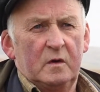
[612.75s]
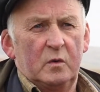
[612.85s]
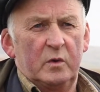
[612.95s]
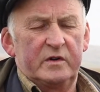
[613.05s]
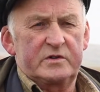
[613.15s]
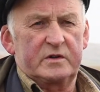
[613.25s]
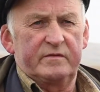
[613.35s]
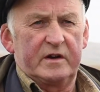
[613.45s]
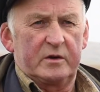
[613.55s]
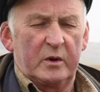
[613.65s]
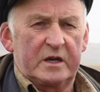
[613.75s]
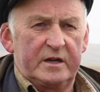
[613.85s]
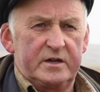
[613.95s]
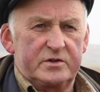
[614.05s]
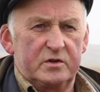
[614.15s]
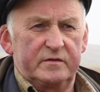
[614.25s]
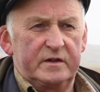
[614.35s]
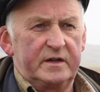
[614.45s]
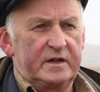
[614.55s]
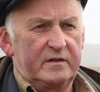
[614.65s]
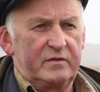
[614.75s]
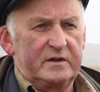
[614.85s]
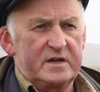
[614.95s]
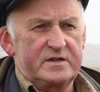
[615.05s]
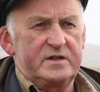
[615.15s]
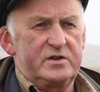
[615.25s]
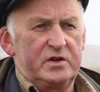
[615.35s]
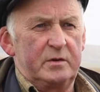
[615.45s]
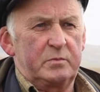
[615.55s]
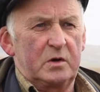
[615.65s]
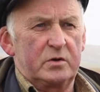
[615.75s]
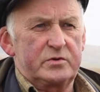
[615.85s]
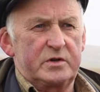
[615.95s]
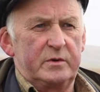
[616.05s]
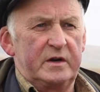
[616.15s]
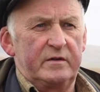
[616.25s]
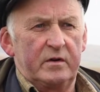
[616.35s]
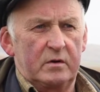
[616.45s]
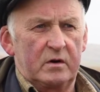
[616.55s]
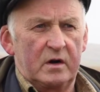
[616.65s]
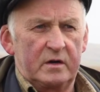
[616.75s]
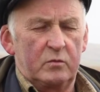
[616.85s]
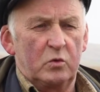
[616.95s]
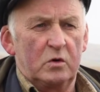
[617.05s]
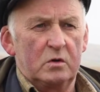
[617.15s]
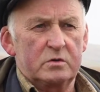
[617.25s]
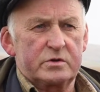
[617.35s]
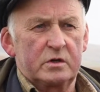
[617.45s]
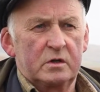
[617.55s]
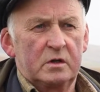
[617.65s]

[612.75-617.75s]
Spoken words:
We very quickly discovered that if we tested sheep close to any of our granite walls,